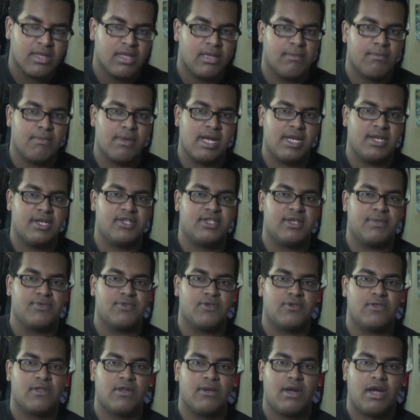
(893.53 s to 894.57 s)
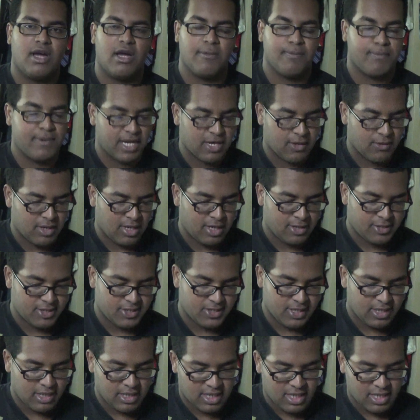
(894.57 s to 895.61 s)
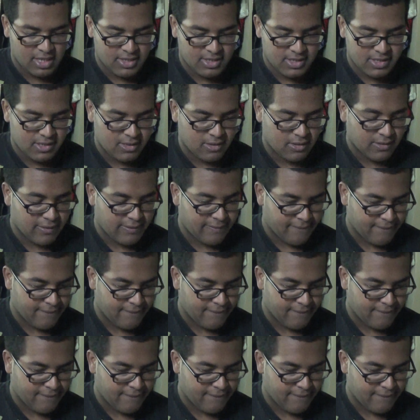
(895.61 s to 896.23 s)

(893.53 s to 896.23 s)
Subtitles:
manages some sort of pirate agency. I can't tell.